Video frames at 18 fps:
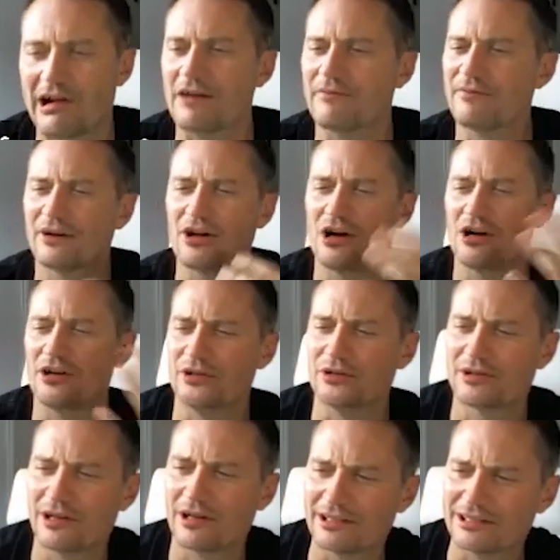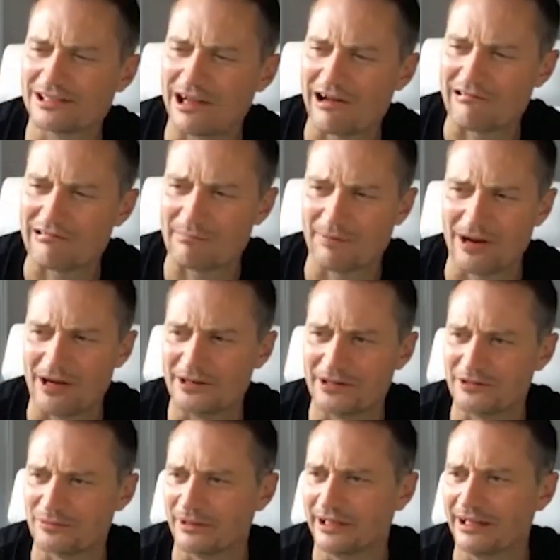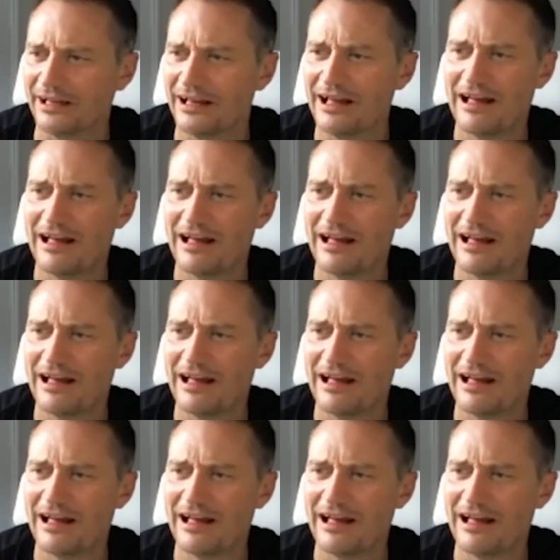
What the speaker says: I forgot you guys can't reply to me.